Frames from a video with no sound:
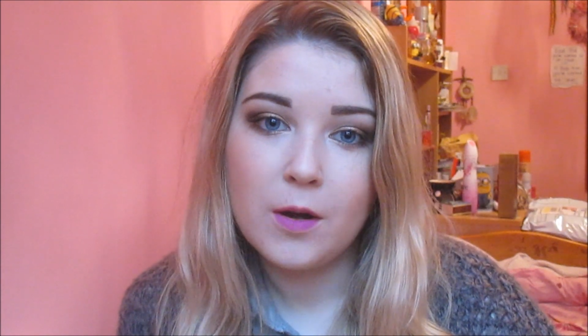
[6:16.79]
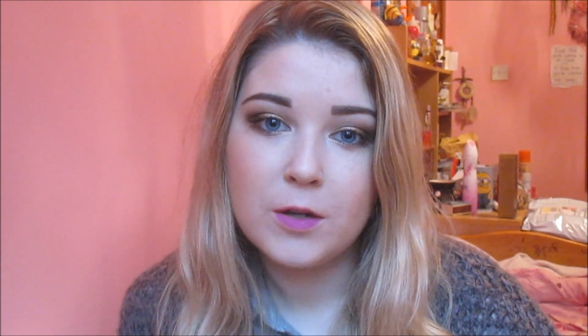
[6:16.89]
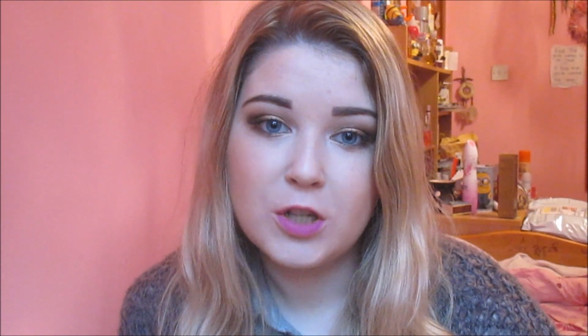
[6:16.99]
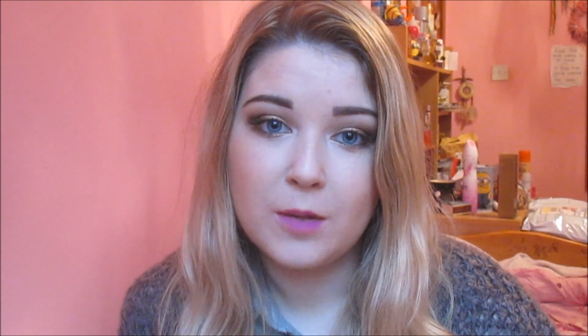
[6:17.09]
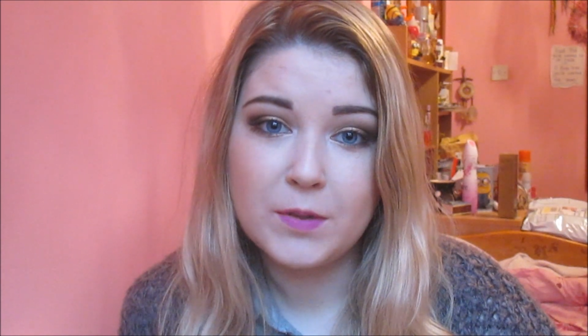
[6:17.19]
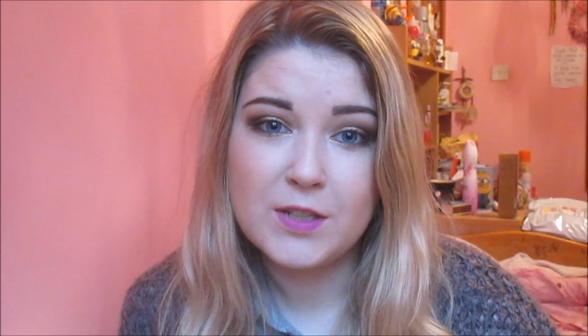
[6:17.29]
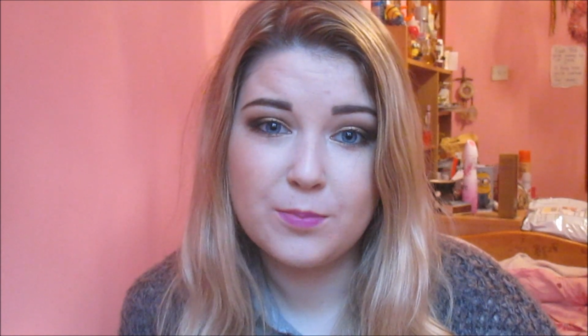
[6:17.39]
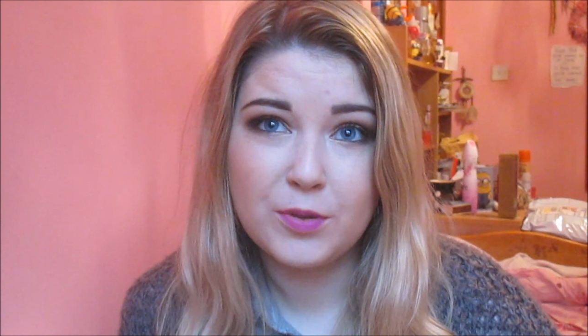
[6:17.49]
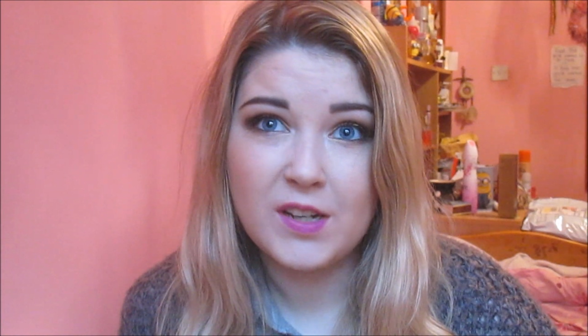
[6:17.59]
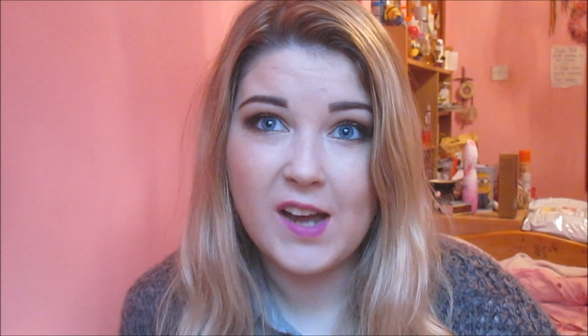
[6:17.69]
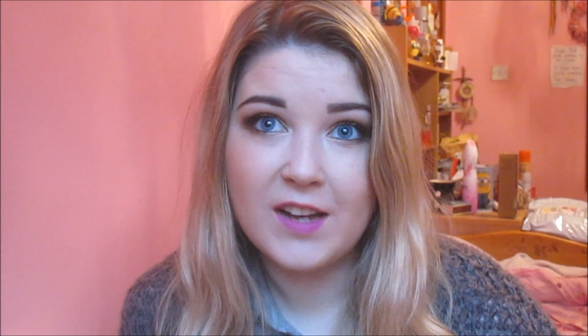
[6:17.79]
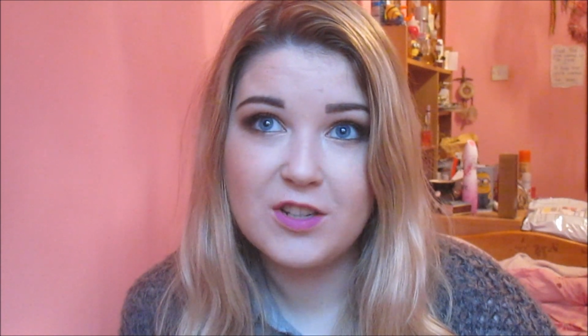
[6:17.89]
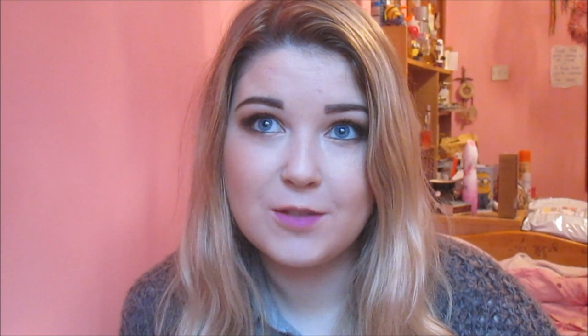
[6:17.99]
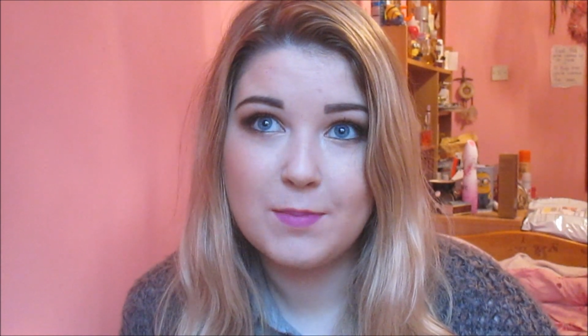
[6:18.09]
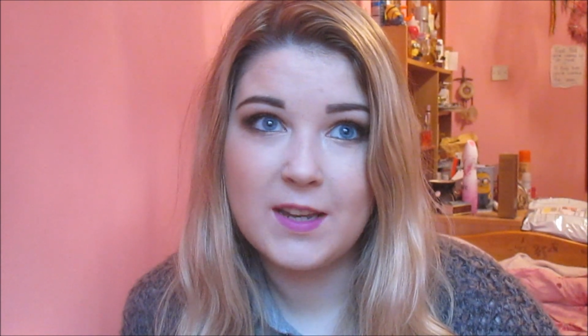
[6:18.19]
shopping spree and
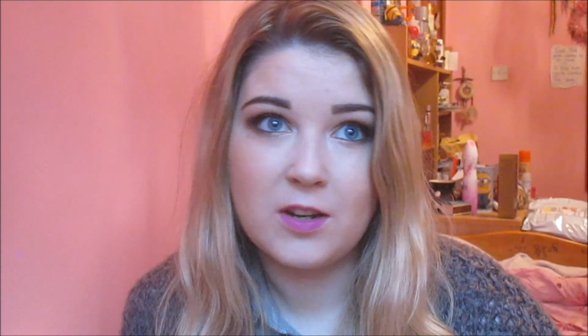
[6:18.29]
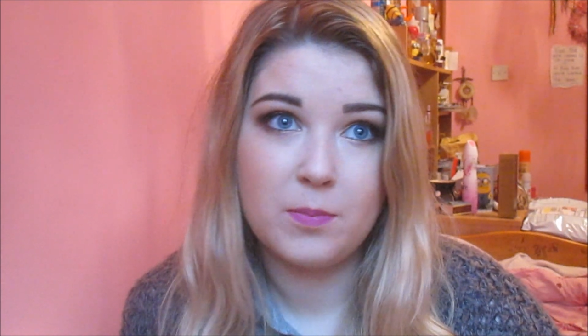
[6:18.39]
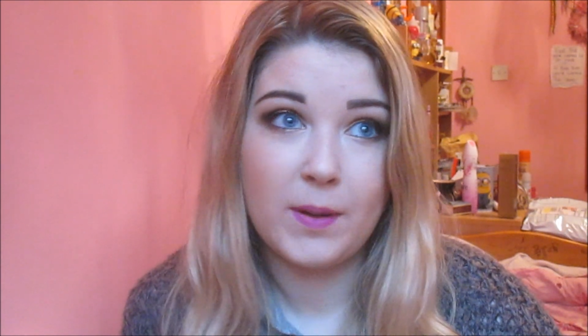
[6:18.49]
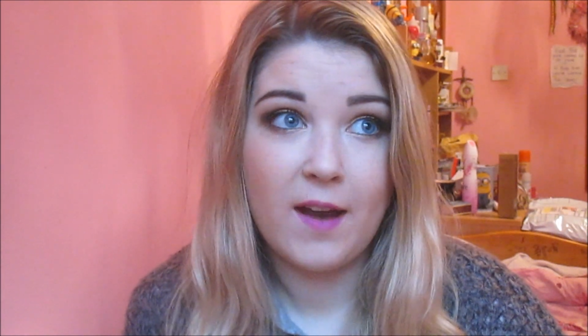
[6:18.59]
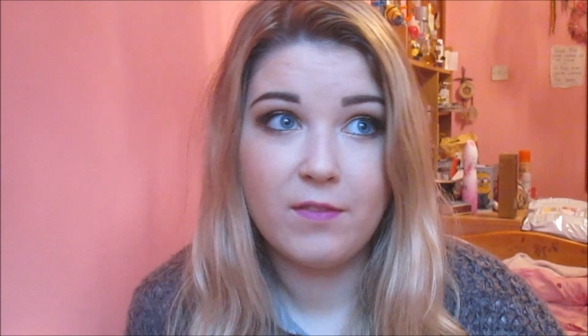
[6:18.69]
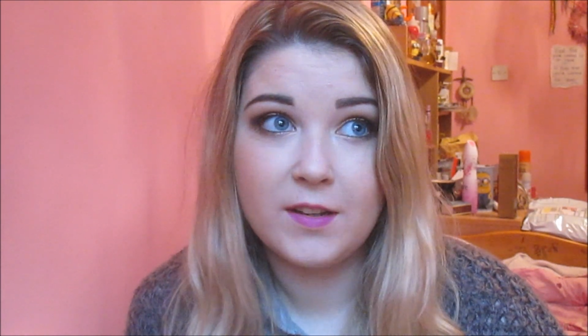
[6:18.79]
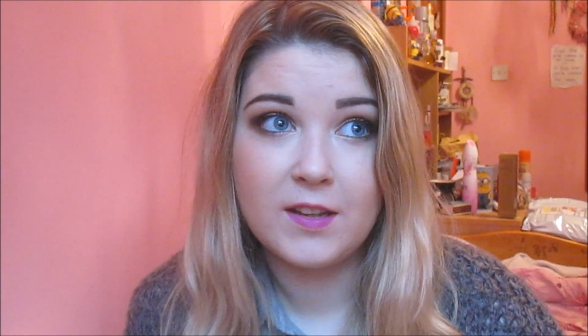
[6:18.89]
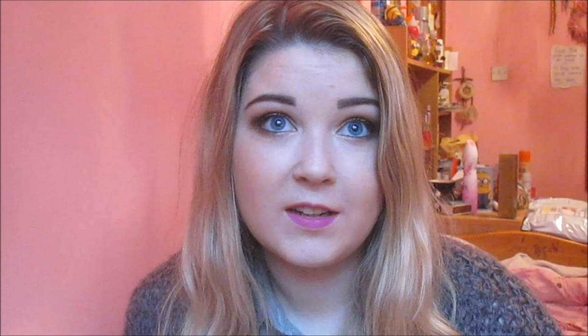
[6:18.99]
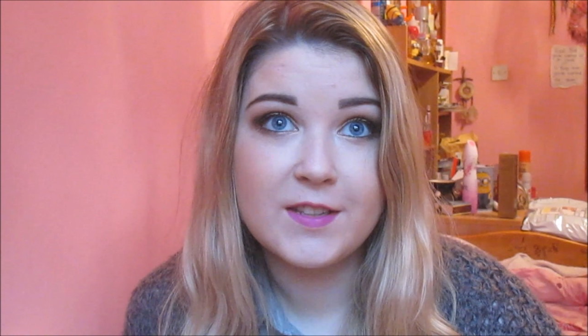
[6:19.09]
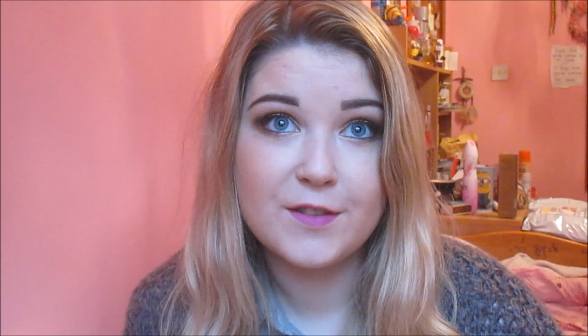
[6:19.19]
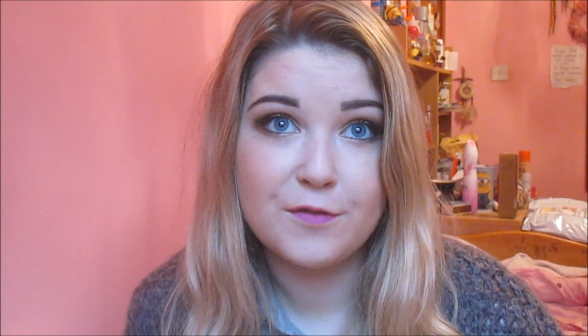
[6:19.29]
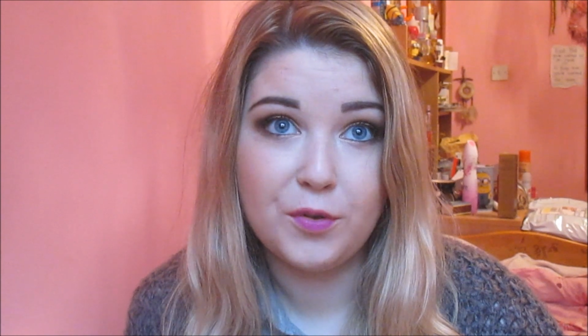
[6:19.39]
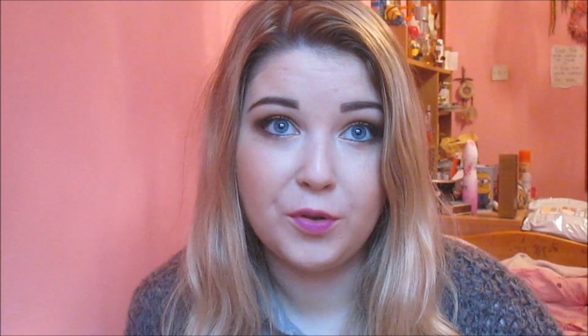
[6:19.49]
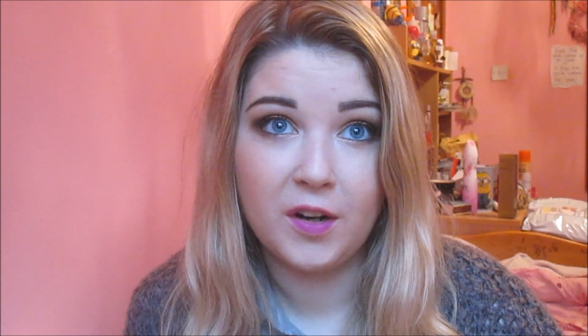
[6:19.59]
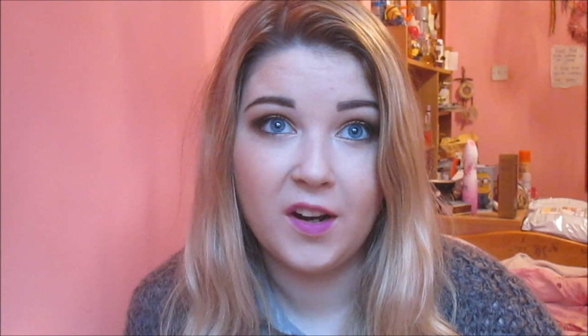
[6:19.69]
just pick up everything in
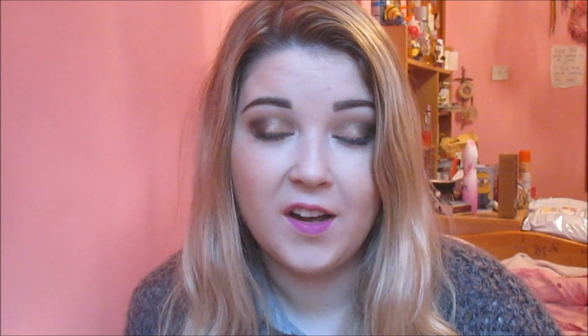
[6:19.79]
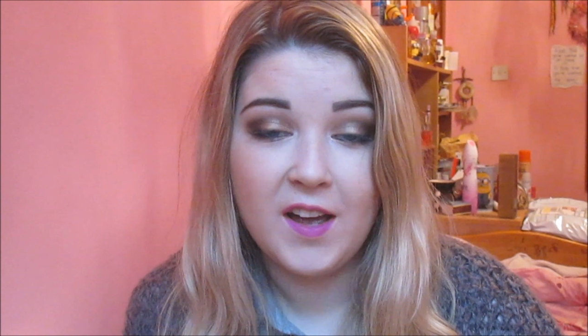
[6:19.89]
Sephora